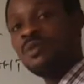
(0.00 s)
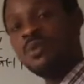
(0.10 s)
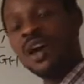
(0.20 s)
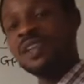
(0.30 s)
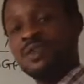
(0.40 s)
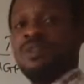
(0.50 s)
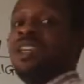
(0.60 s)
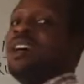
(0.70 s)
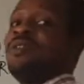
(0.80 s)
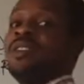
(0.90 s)
Why should they
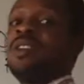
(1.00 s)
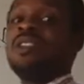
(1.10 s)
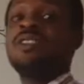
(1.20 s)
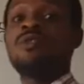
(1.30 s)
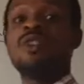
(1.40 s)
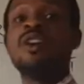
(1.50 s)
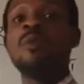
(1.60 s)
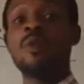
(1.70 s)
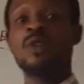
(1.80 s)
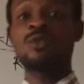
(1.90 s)
have credit entry?
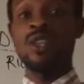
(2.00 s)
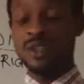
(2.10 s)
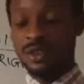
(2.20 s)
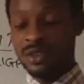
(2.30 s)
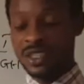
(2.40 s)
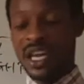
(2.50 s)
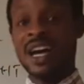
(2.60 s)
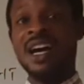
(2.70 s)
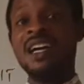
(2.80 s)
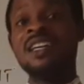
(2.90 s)
Because creditors
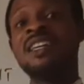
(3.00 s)
are